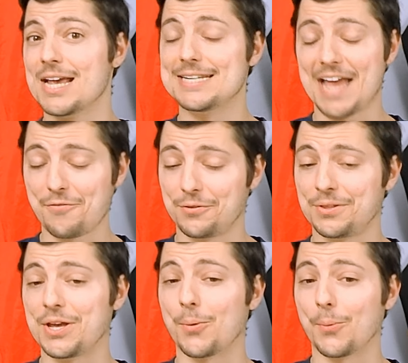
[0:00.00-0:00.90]

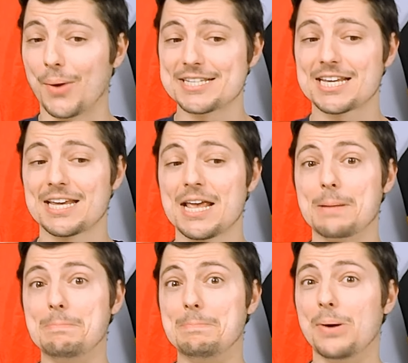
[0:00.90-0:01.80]
Definitely a risk,
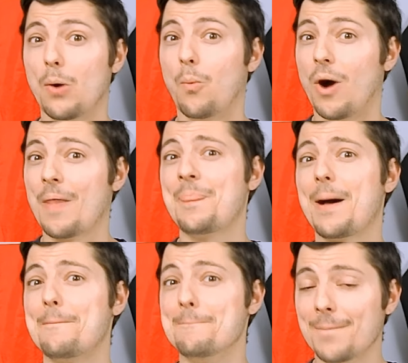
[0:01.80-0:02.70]
but one
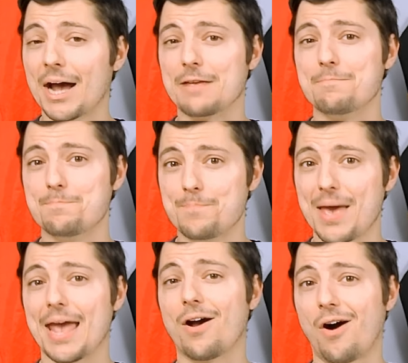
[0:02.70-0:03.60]
that might
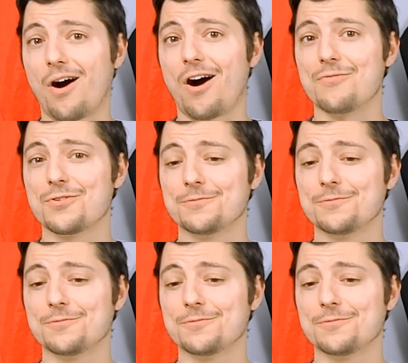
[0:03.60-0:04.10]
pay off.